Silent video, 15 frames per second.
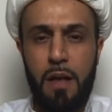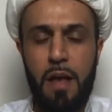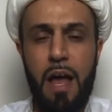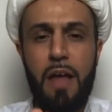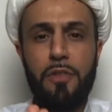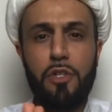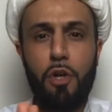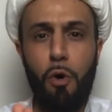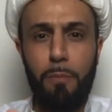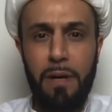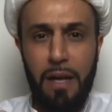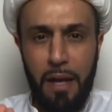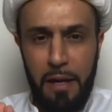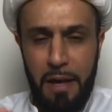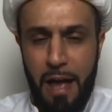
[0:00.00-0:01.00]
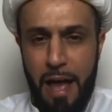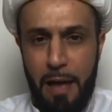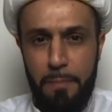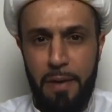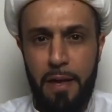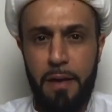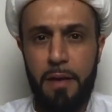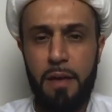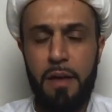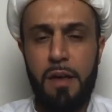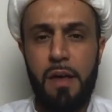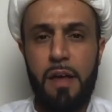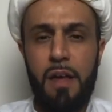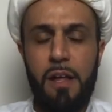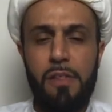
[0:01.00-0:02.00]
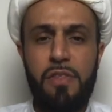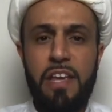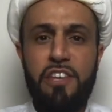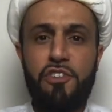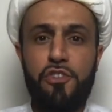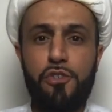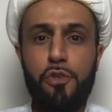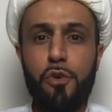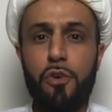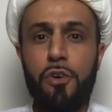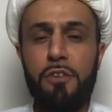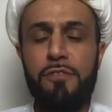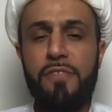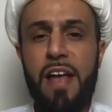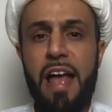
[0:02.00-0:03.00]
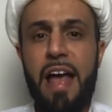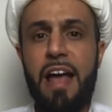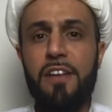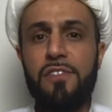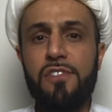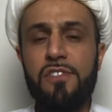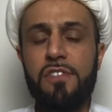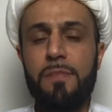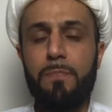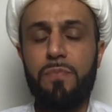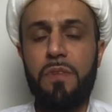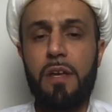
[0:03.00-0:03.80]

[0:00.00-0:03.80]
on Yawm al-Qiyamah, they serve as